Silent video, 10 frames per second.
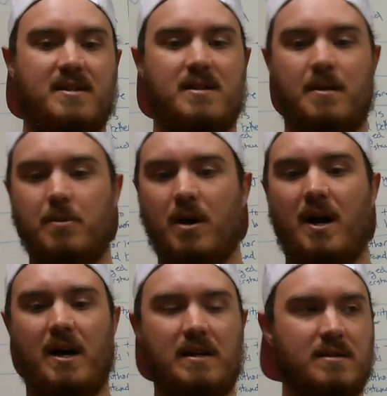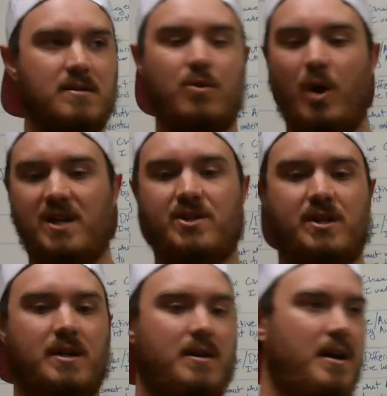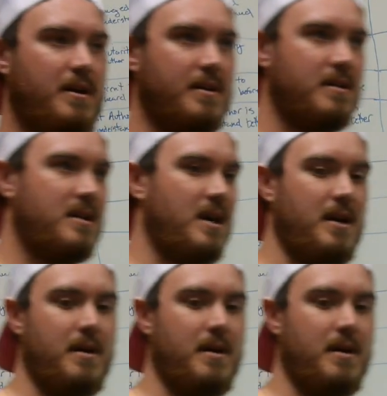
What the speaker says: summarize, question, and kind